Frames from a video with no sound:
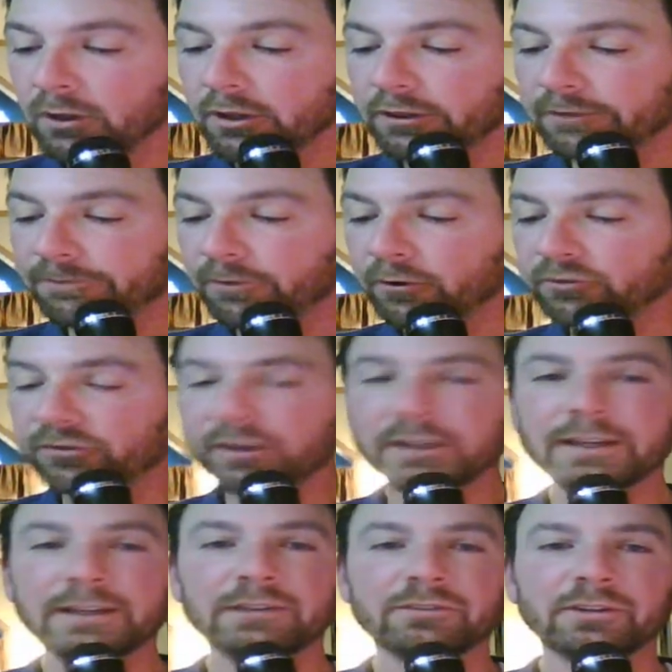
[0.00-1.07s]
The first
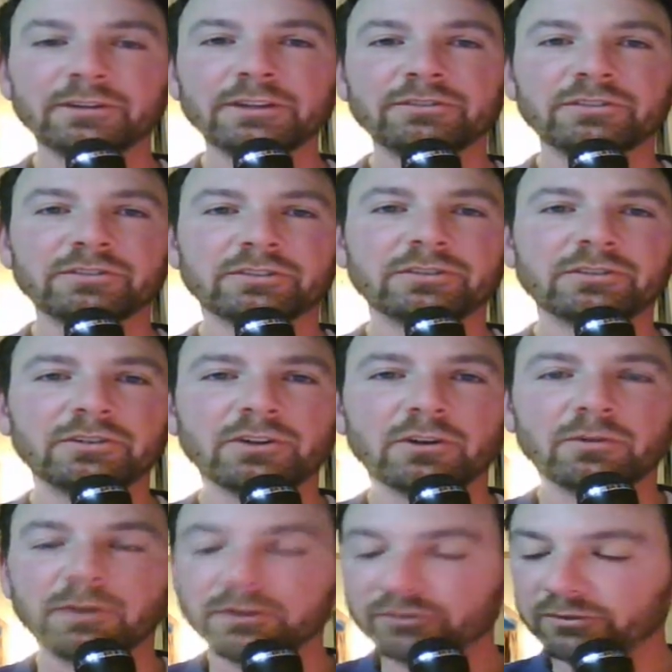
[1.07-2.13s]
thing is, it's
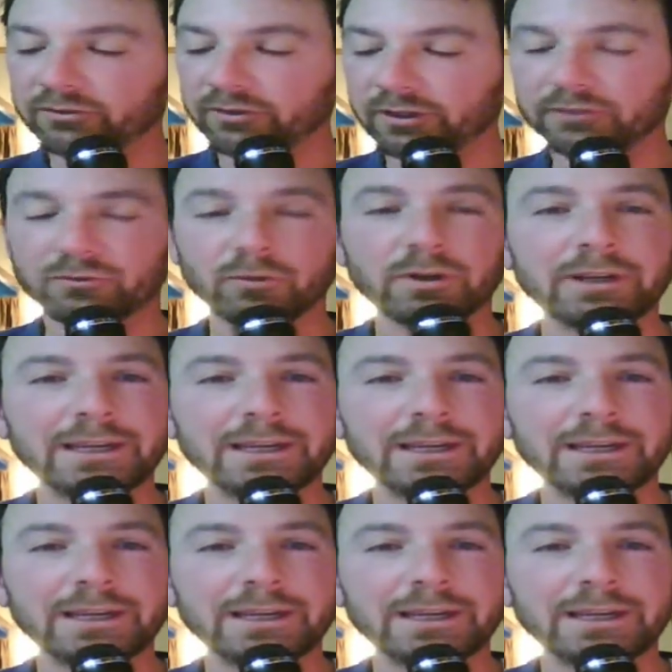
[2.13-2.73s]
going